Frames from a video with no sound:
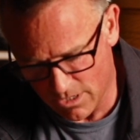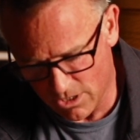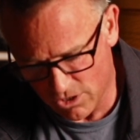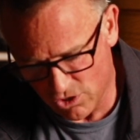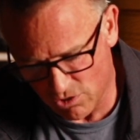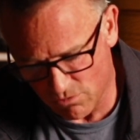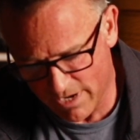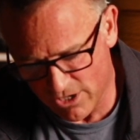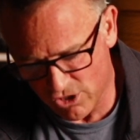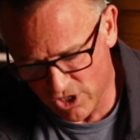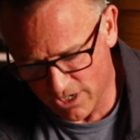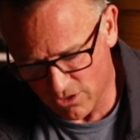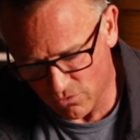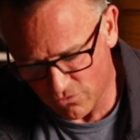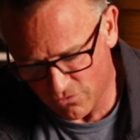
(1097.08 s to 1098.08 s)
She ran
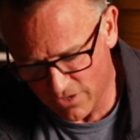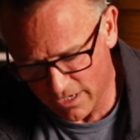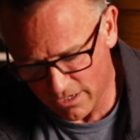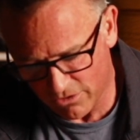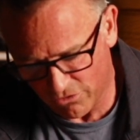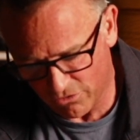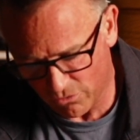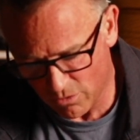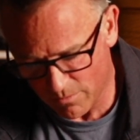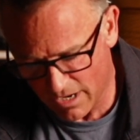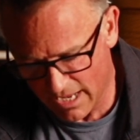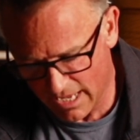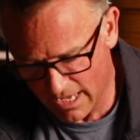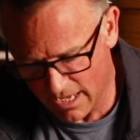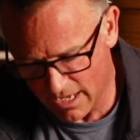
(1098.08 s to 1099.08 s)
gentle fingers through
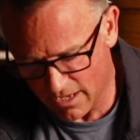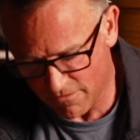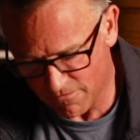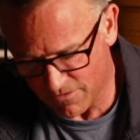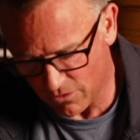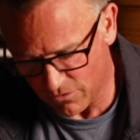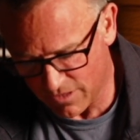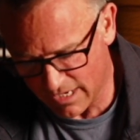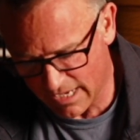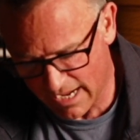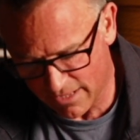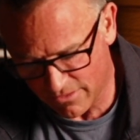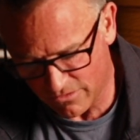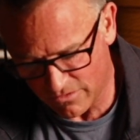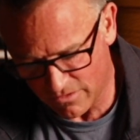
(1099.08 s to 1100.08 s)
my hair, felt the
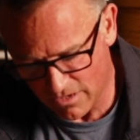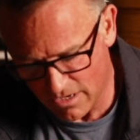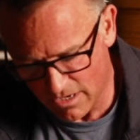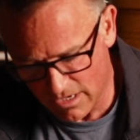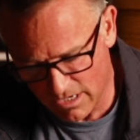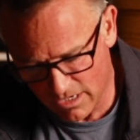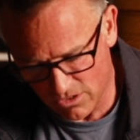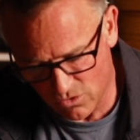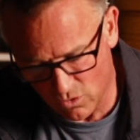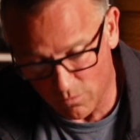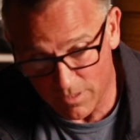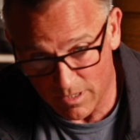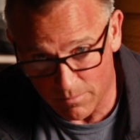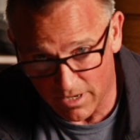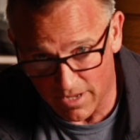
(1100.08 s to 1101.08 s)
cuts, and took
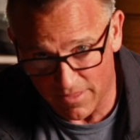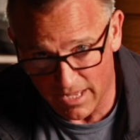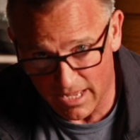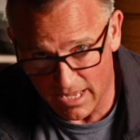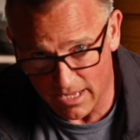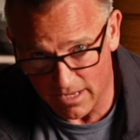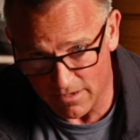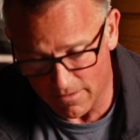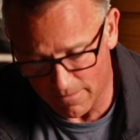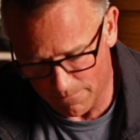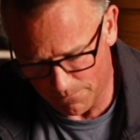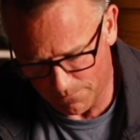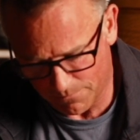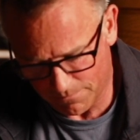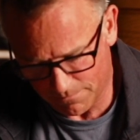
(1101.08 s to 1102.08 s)
me by the hand.
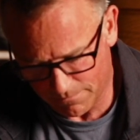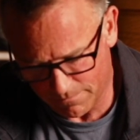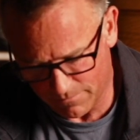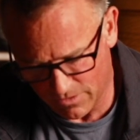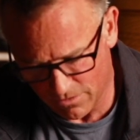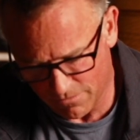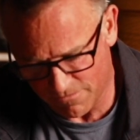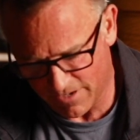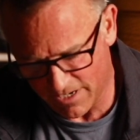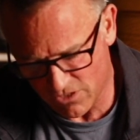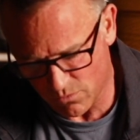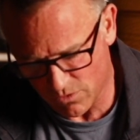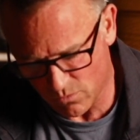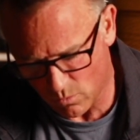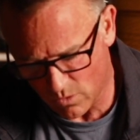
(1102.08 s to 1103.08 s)
Her face
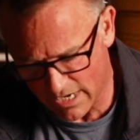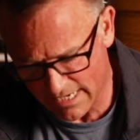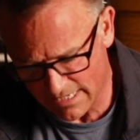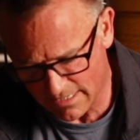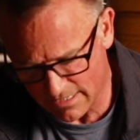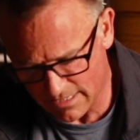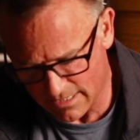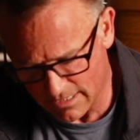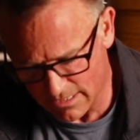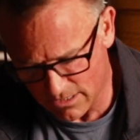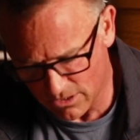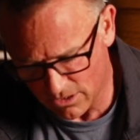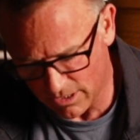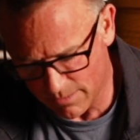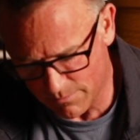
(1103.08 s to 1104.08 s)
was white,
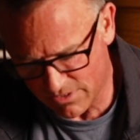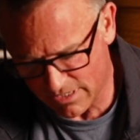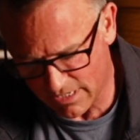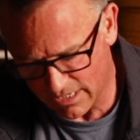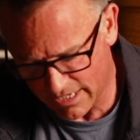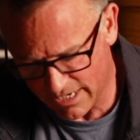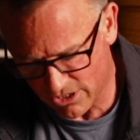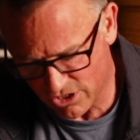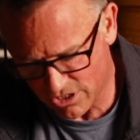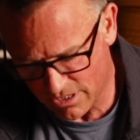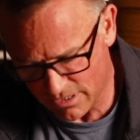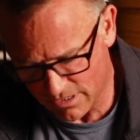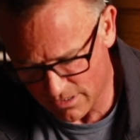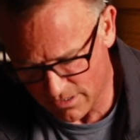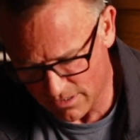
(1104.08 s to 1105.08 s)
her lips clenched.
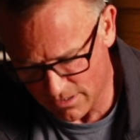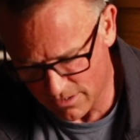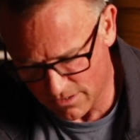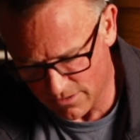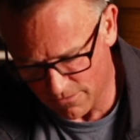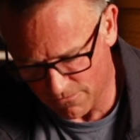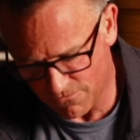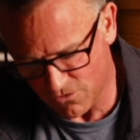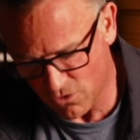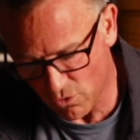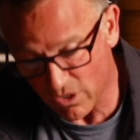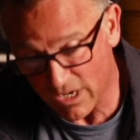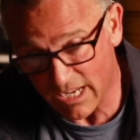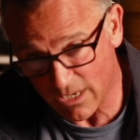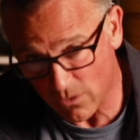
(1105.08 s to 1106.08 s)

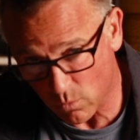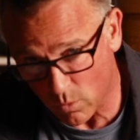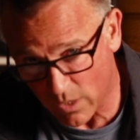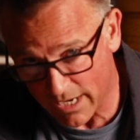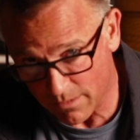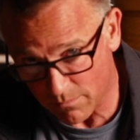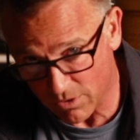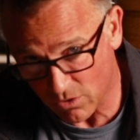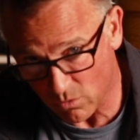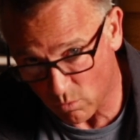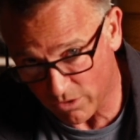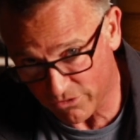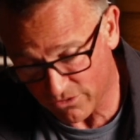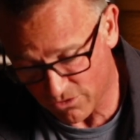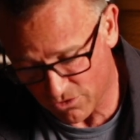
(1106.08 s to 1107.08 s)
Fury had won, but it
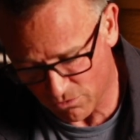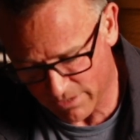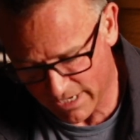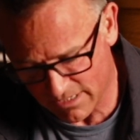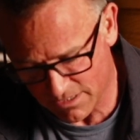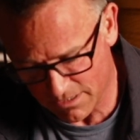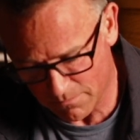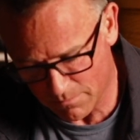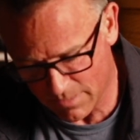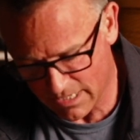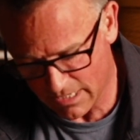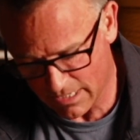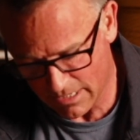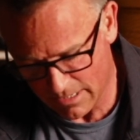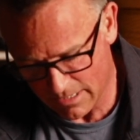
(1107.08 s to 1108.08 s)
wasn't directed at
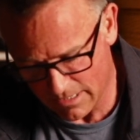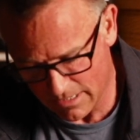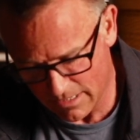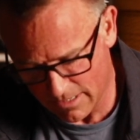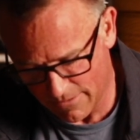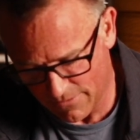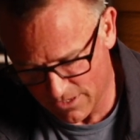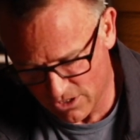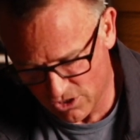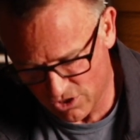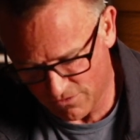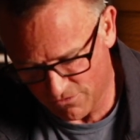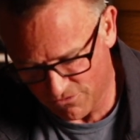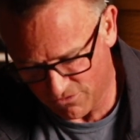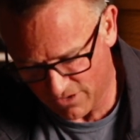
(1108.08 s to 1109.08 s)
me. She
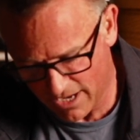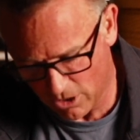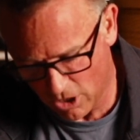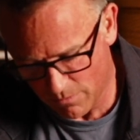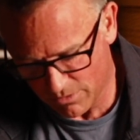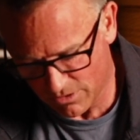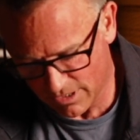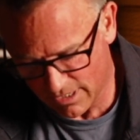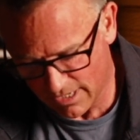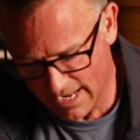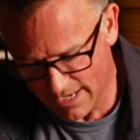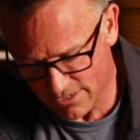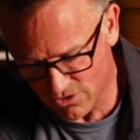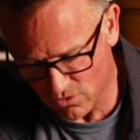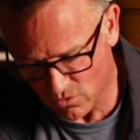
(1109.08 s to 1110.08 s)
flung open the
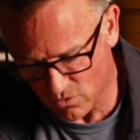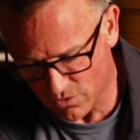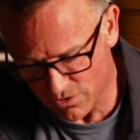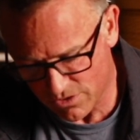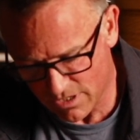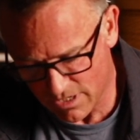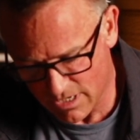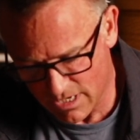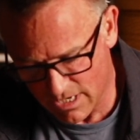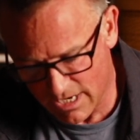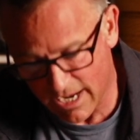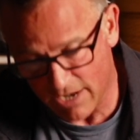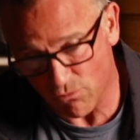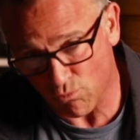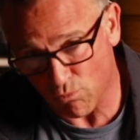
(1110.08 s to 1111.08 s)
glass doors
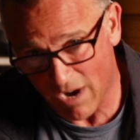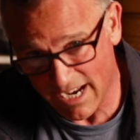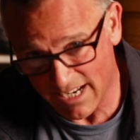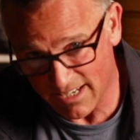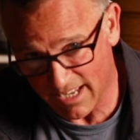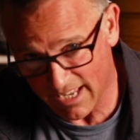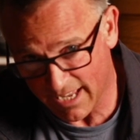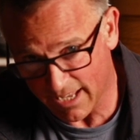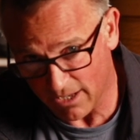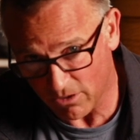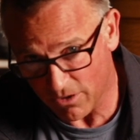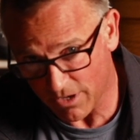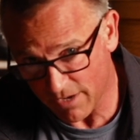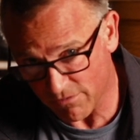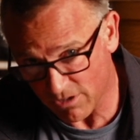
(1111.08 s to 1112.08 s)
and rained hell
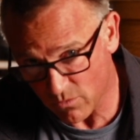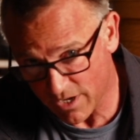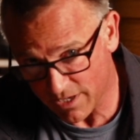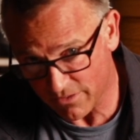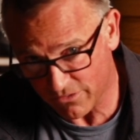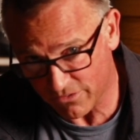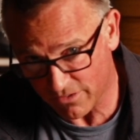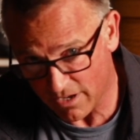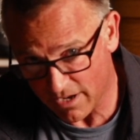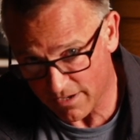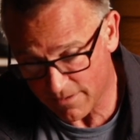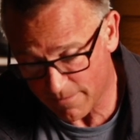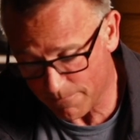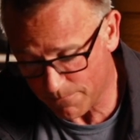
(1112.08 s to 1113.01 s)
on everyone in sight.